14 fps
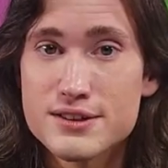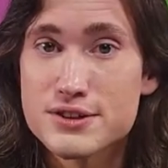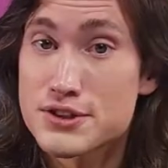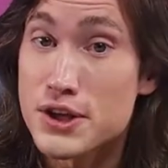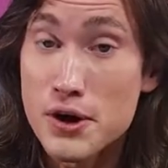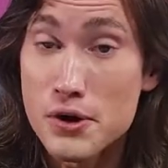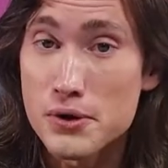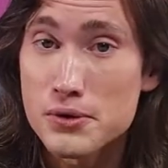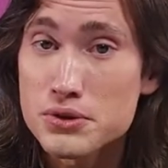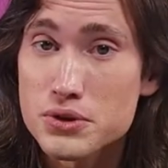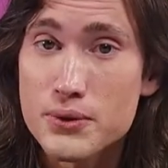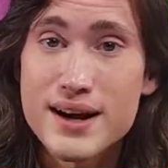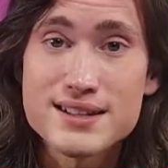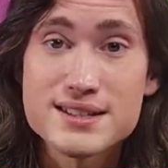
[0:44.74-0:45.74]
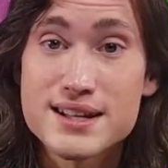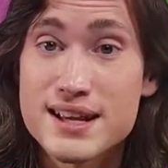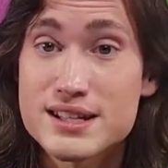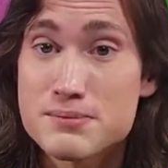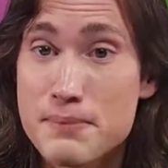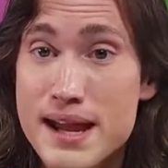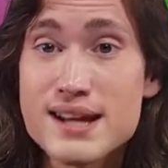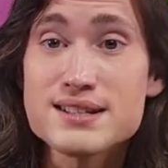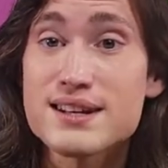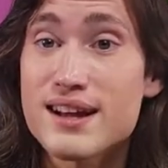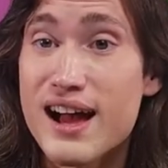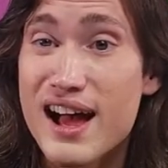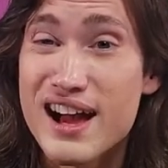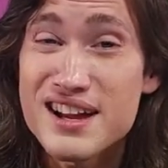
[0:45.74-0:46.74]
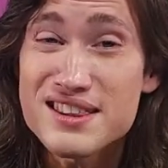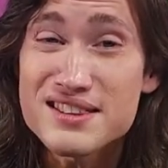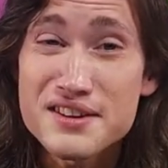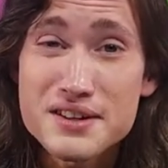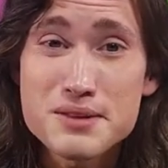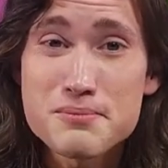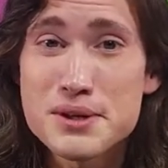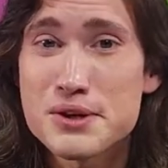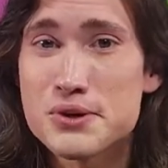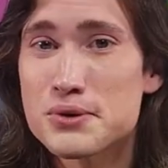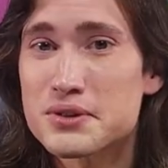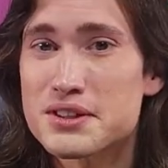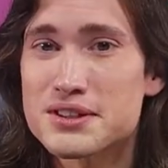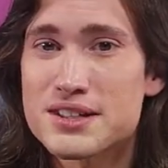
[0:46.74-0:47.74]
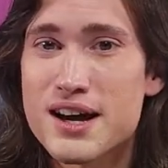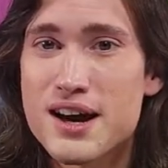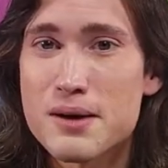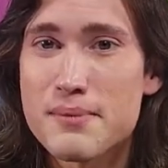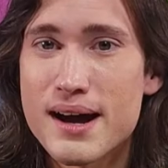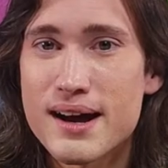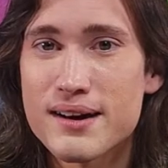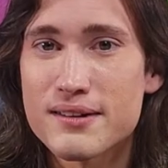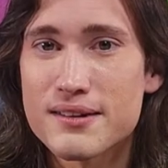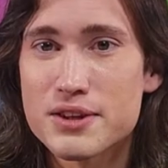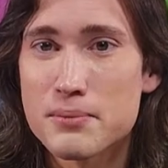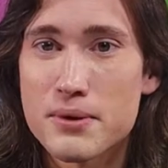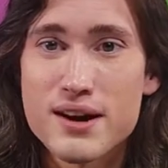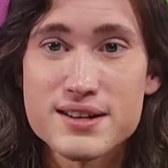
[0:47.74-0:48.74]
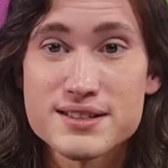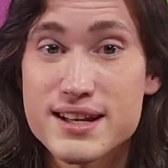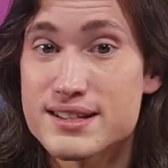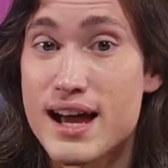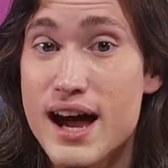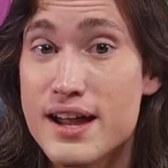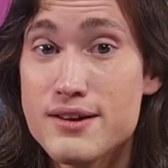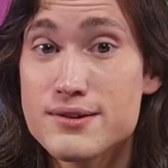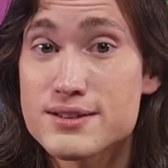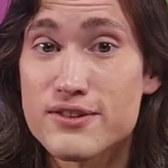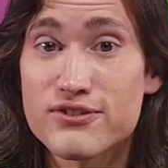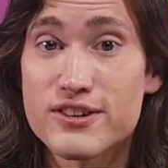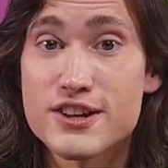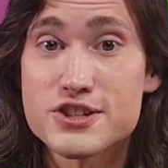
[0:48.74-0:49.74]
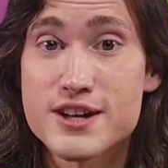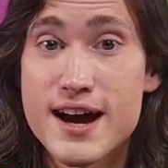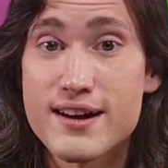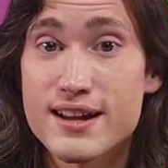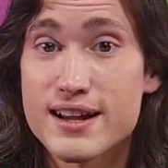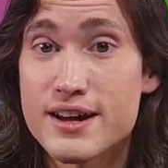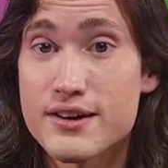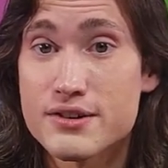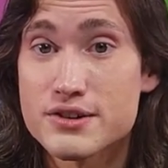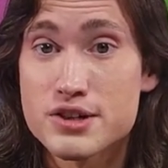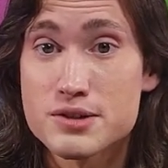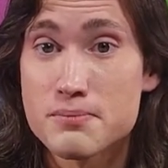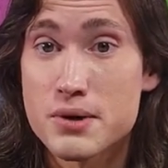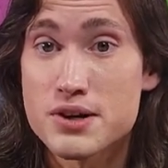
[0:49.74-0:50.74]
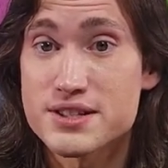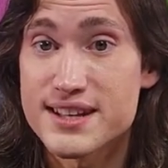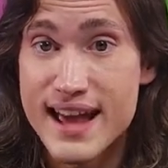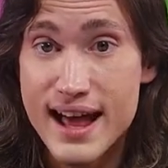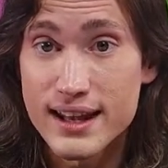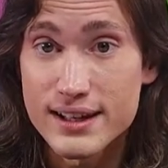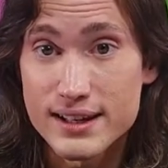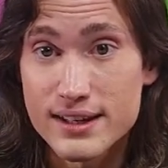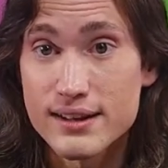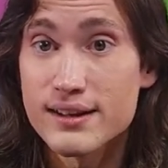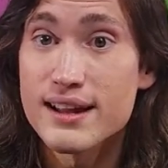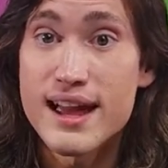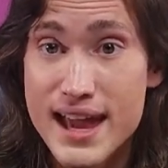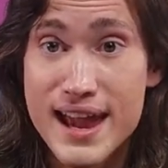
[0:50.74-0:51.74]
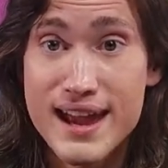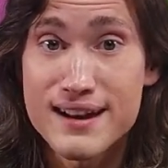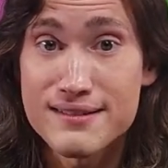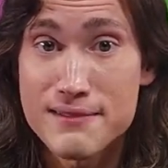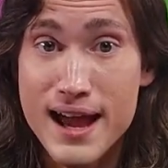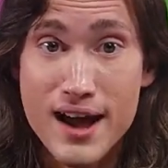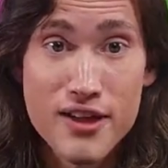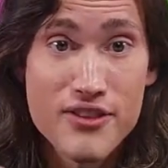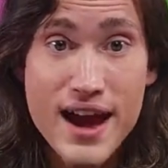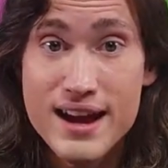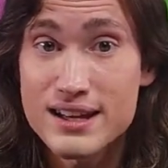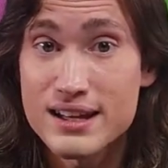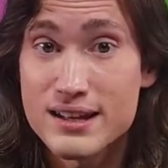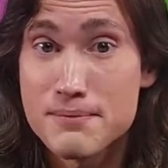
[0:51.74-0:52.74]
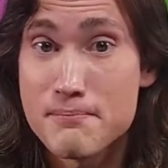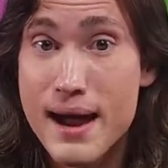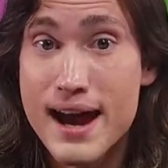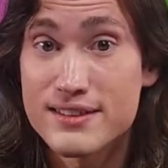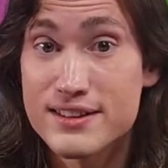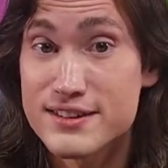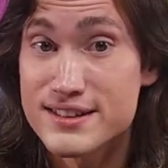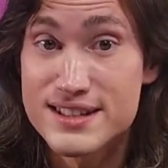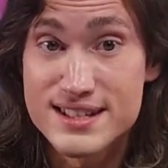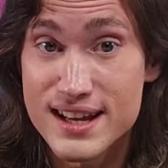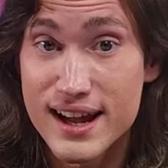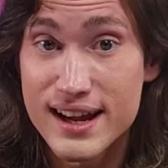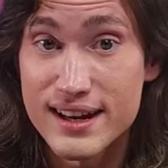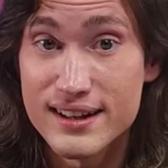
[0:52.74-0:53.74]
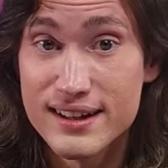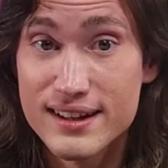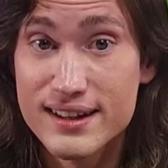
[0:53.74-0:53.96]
So, throughout today's painting, I thought it'd be cool to talk about the process I use to flesh out a character's personality and how that can impact their design.